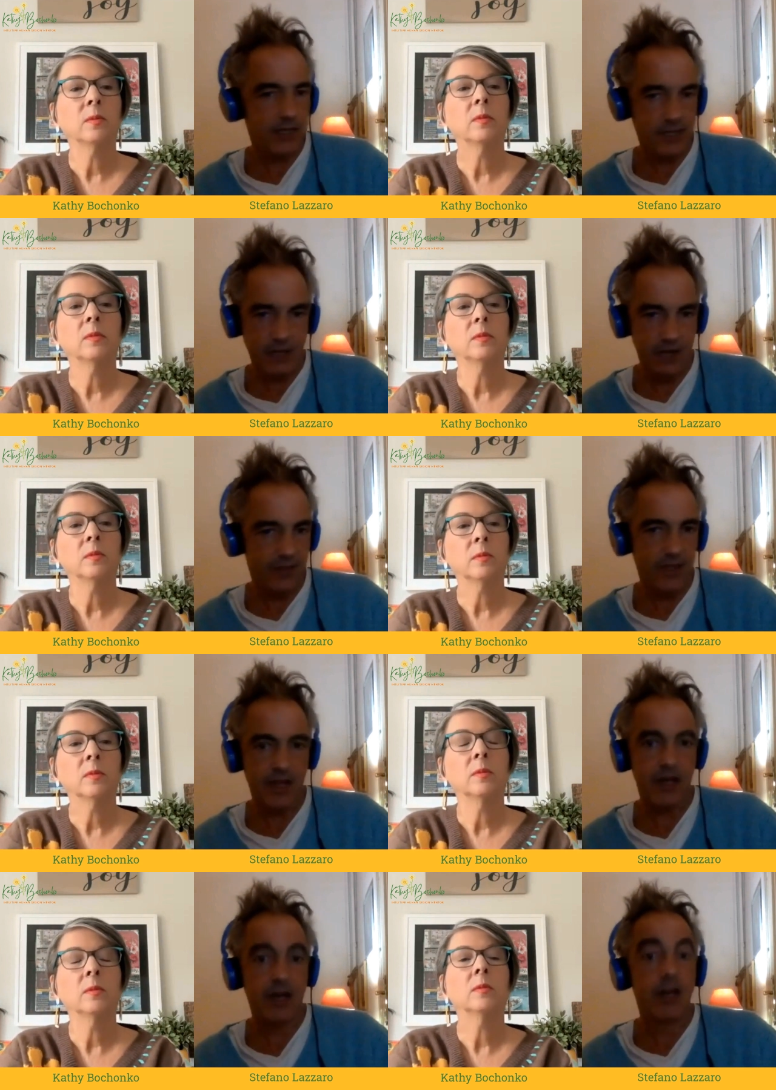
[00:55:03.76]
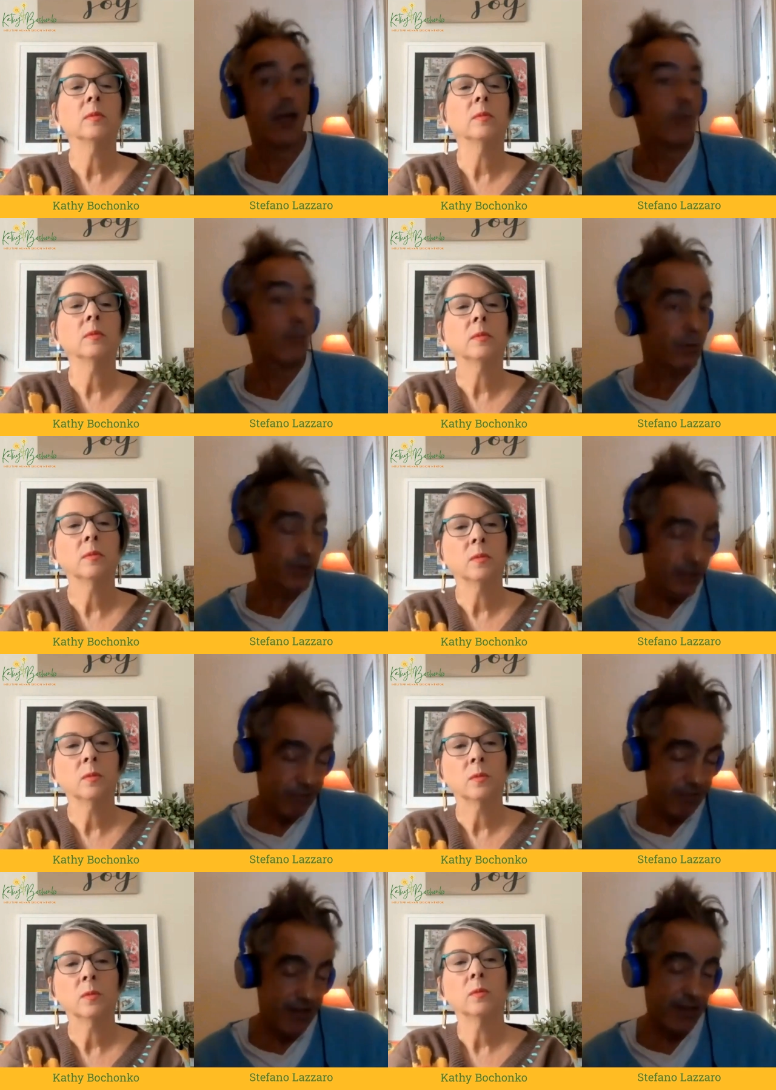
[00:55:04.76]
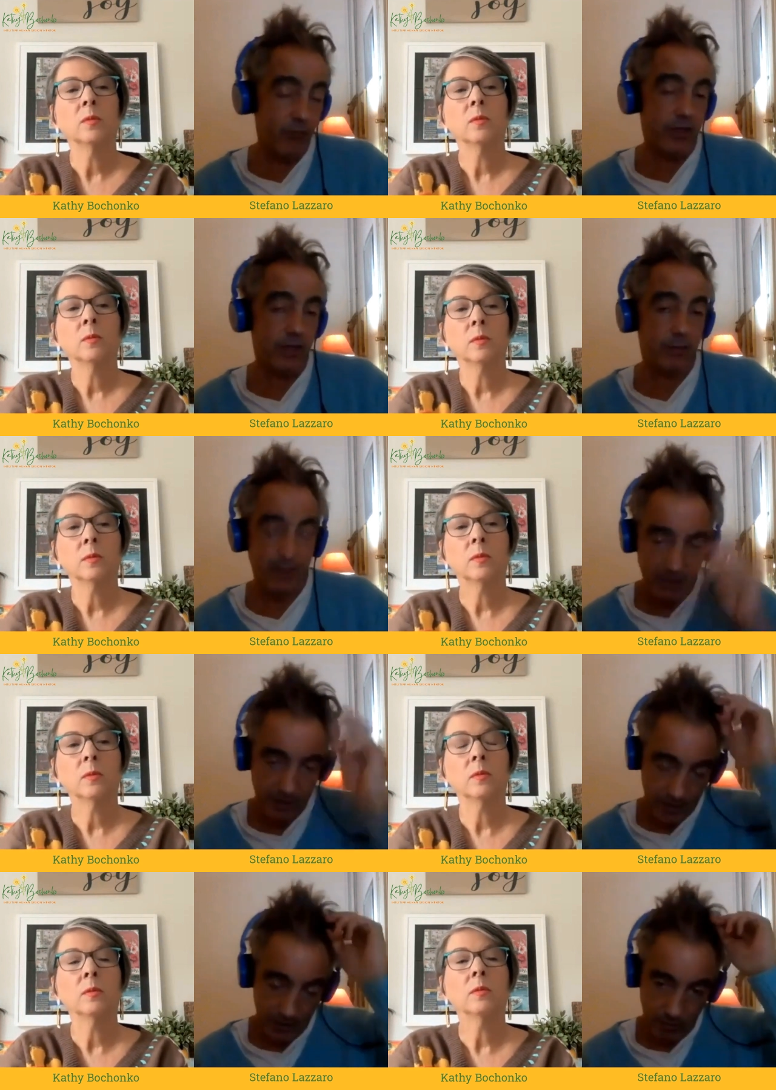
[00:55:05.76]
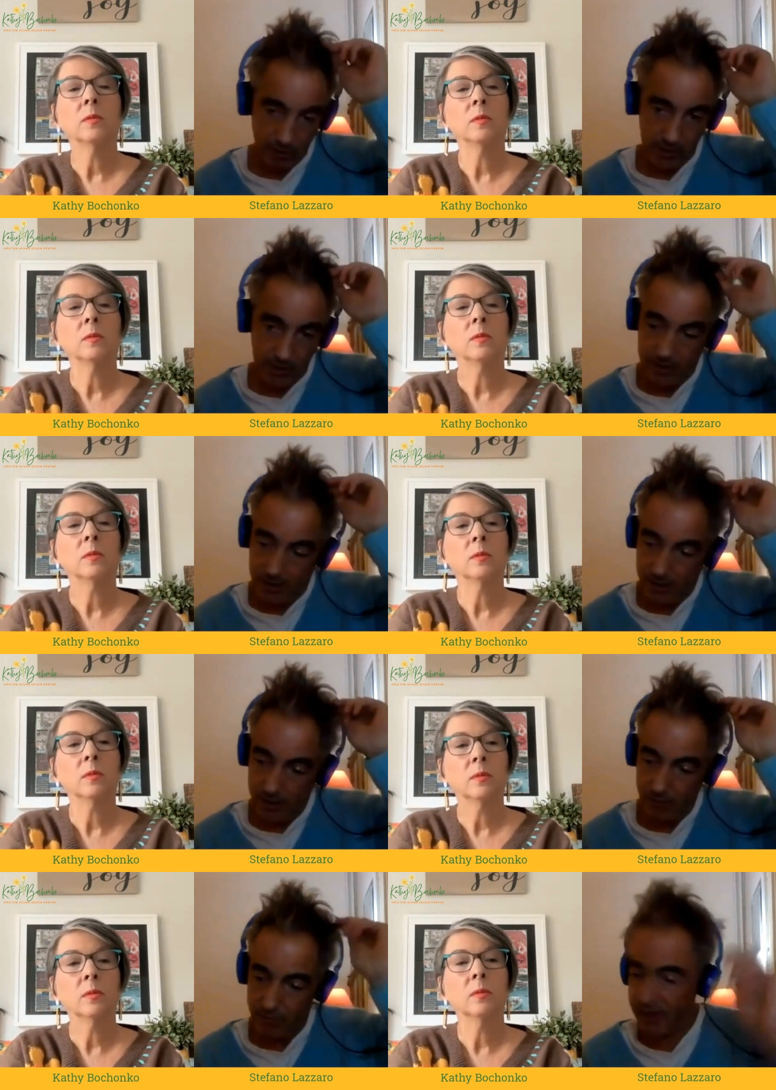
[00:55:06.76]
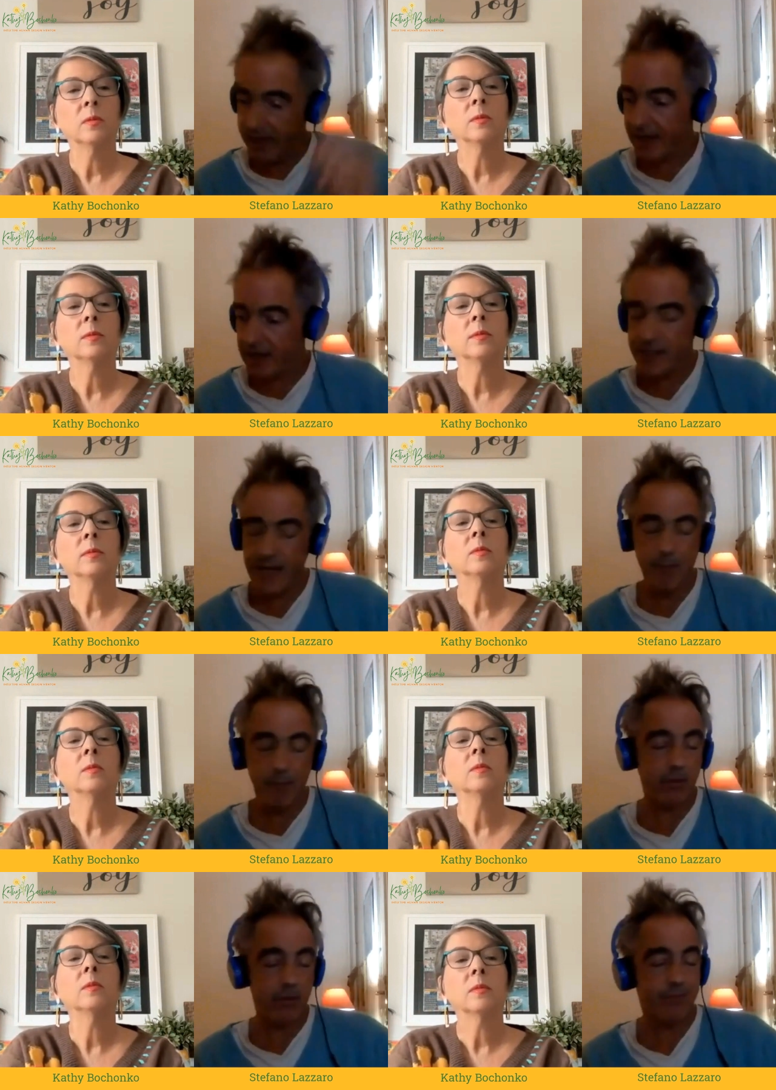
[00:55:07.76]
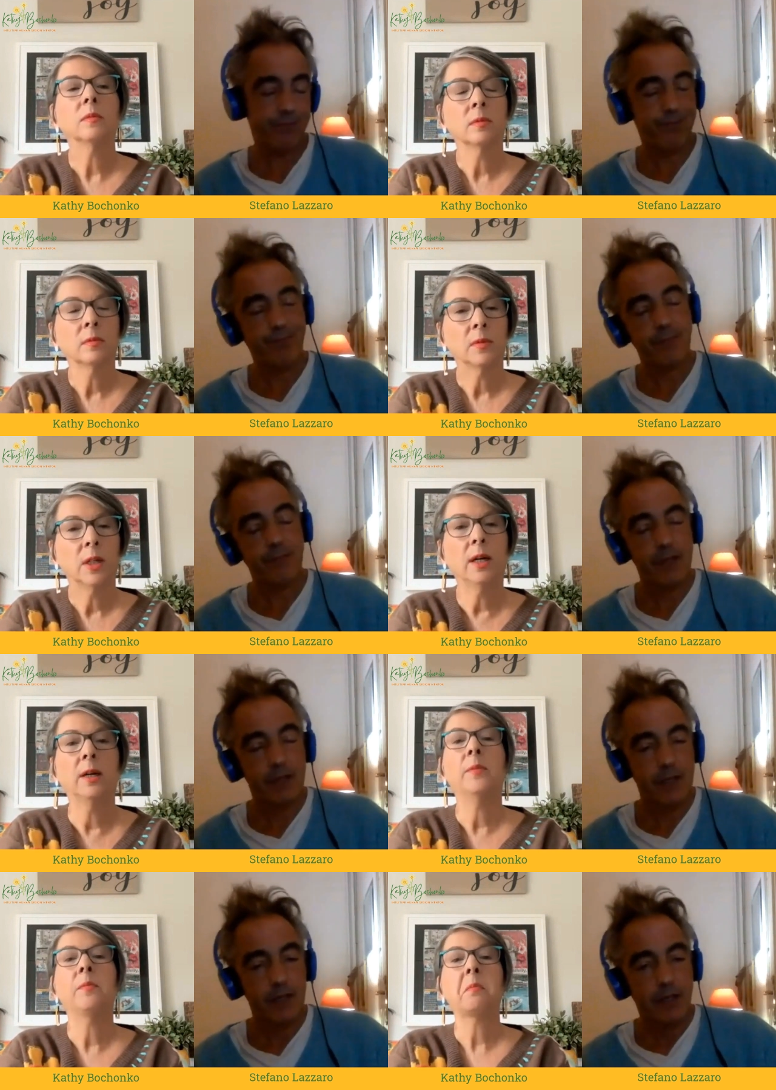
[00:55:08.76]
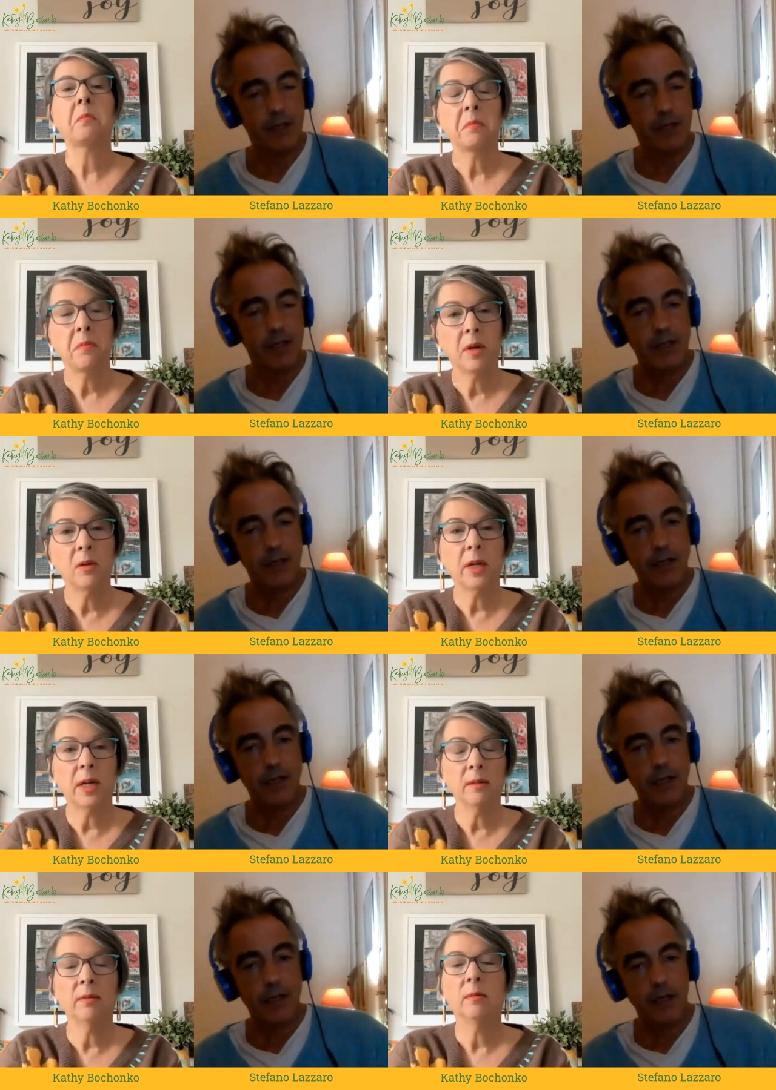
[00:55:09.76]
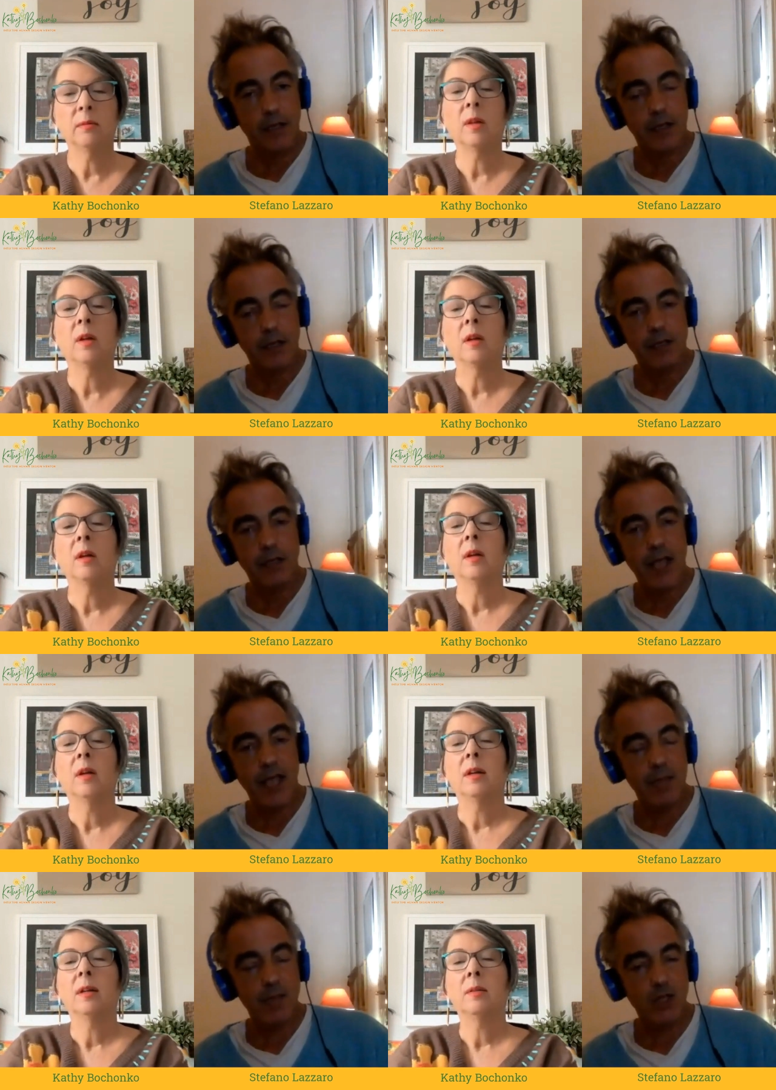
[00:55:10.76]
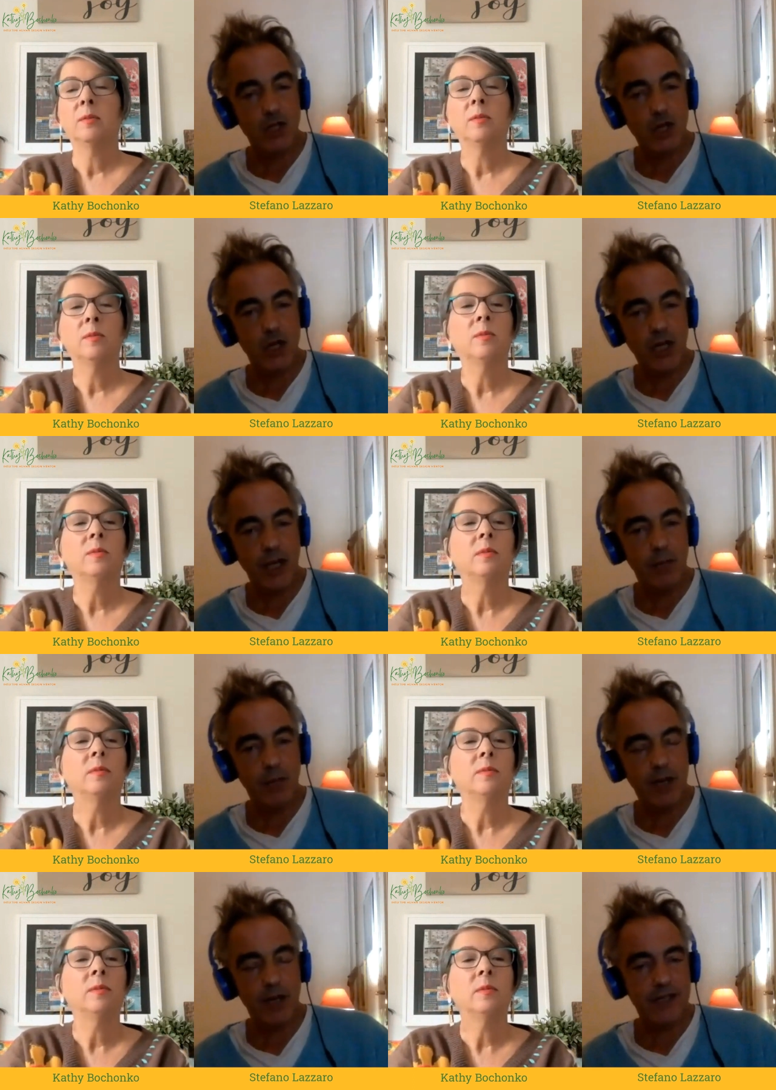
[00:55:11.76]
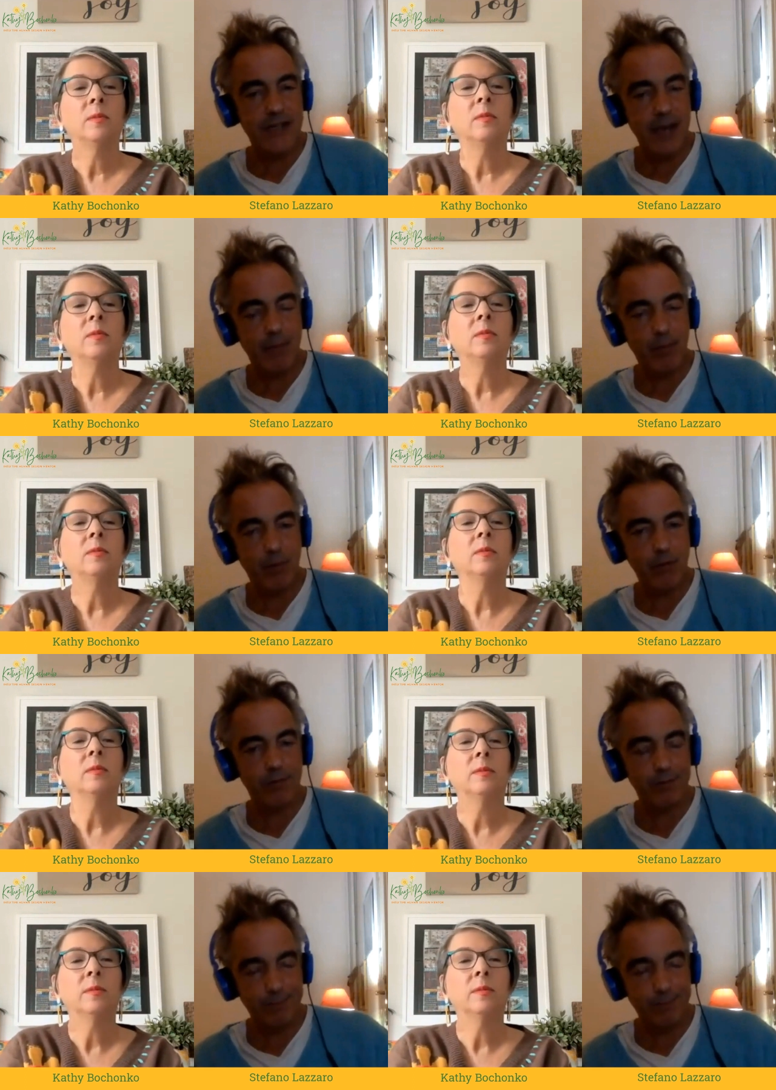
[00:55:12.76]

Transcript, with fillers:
Speaker 1: is not there. But we did find reliability with the with the hair sample.
Speaker 2: Huh. Okay. Uh,
Speaker 1: name, surname, hair sample